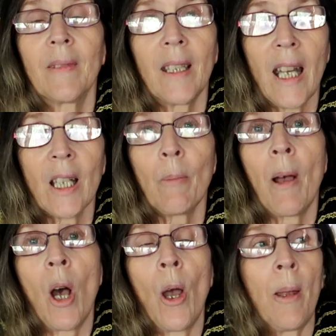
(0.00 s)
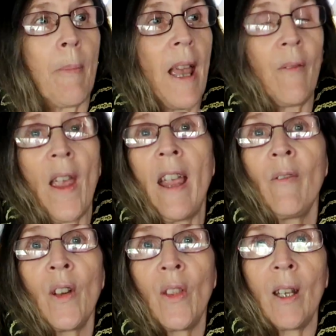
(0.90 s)
Get them home, have
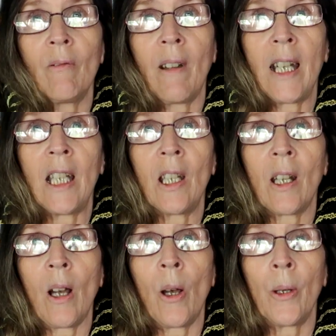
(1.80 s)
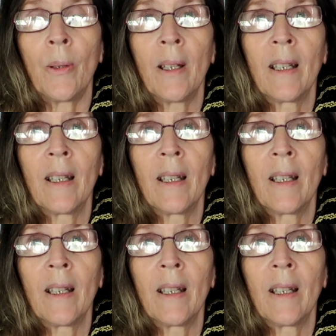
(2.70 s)
everything ready to go.